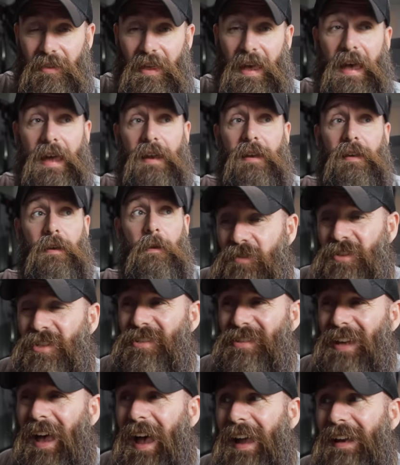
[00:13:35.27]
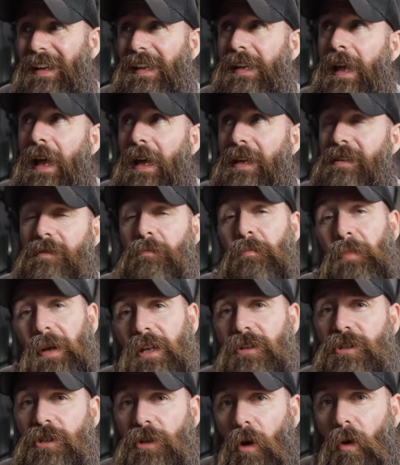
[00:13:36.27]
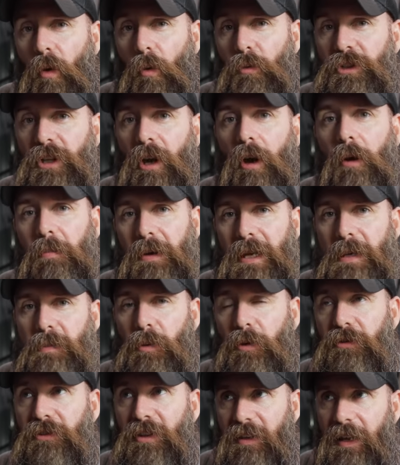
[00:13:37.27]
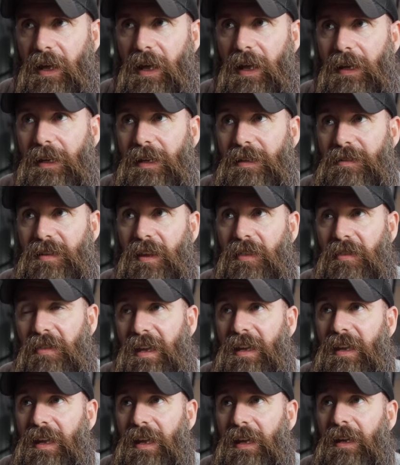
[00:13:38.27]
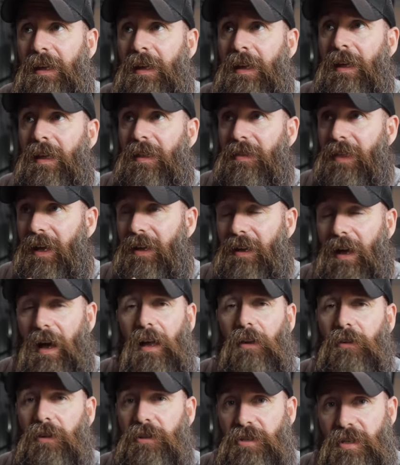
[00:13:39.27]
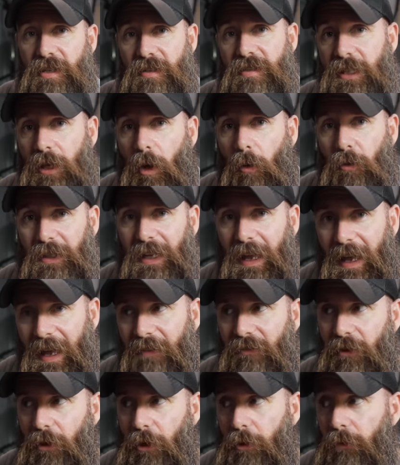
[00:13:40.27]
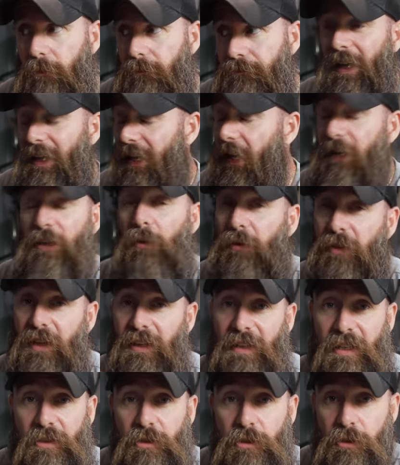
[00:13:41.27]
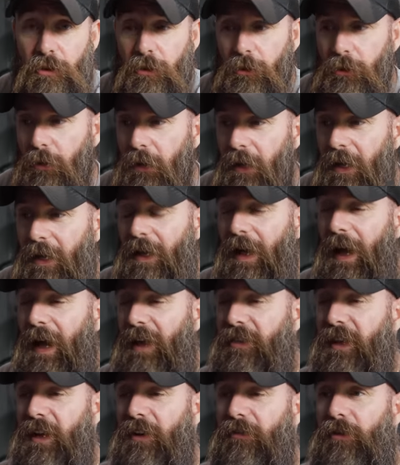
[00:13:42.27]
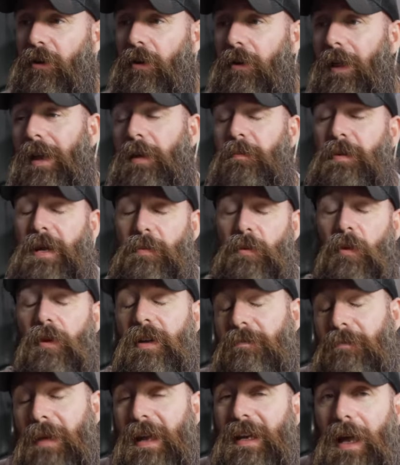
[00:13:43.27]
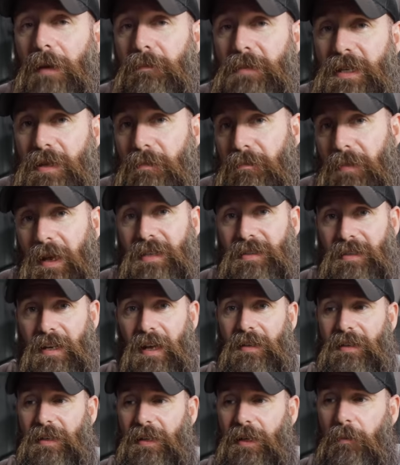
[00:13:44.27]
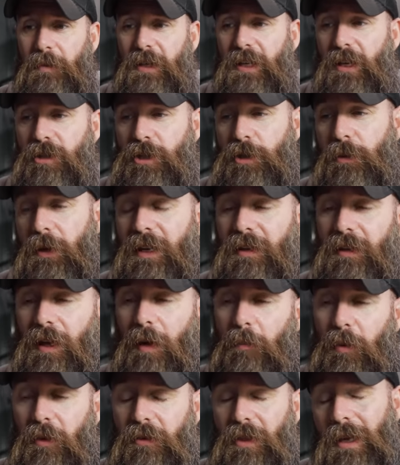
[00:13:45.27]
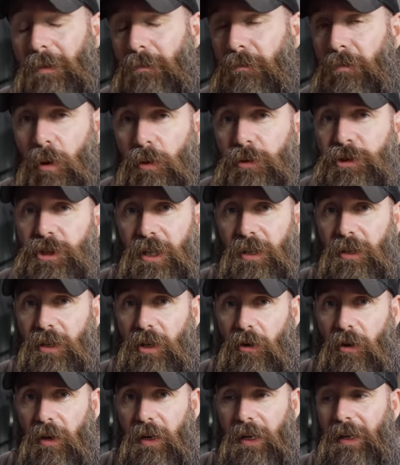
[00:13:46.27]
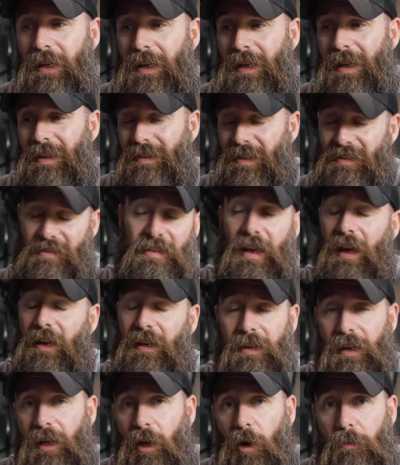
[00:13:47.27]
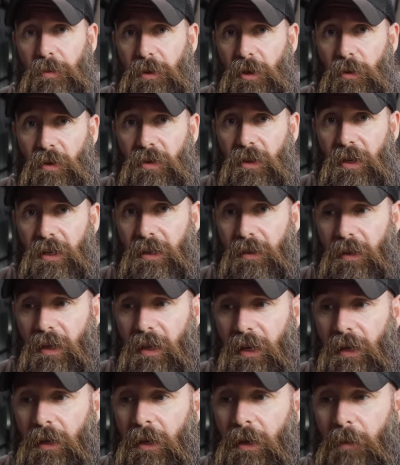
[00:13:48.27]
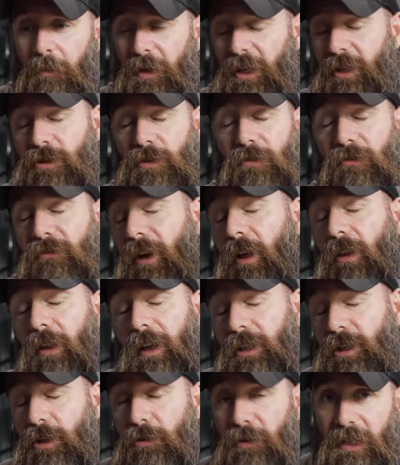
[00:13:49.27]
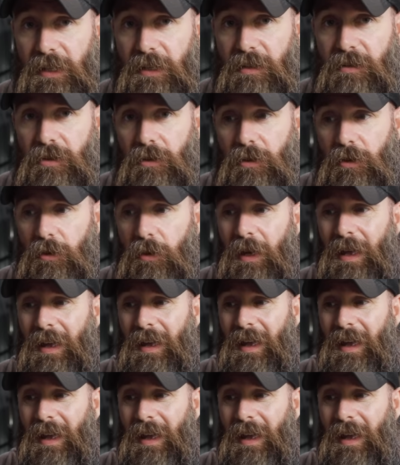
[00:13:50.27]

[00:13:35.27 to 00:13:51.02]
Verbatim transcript: that society has pigeonholed young people today into thinking that college is the only avenue. And I don't think that's true. I think for a lot of people, it may not be the best idea because you end up with a bullshit degree that's not gonna help you with anything because you felt like you needed to,